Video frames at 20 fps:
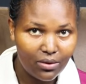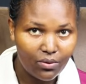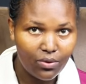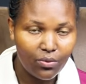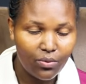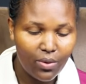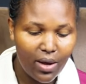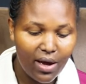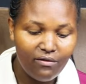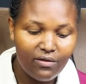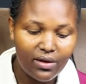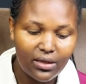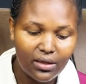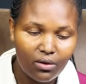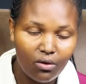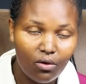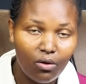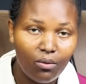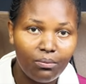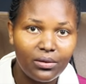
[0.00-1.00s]
When we have an
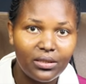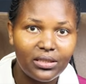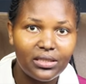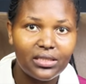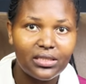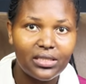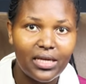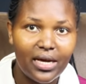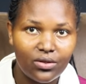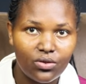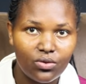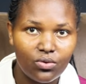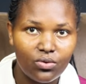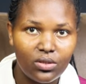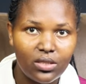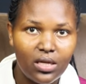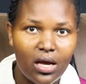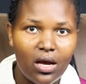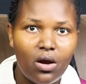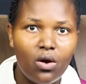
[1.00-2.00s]
incomplete
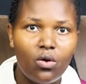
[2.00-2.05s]
circuit,